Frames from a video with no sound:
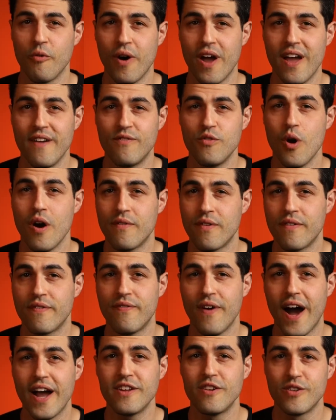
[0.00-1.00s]
way, if you ever
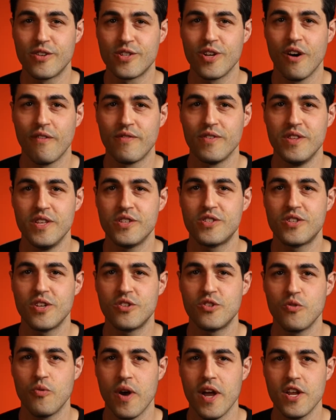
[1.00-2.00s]
find yourself in this
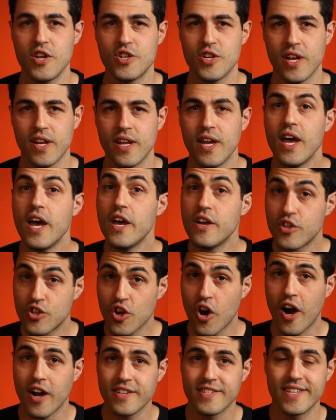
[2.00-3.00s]
situation,
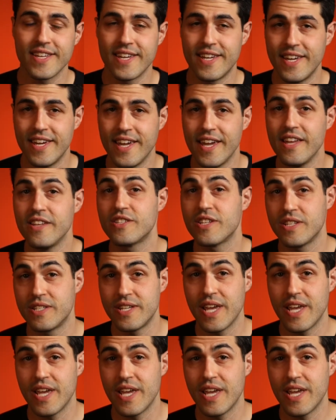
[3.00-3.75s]
tossing keys and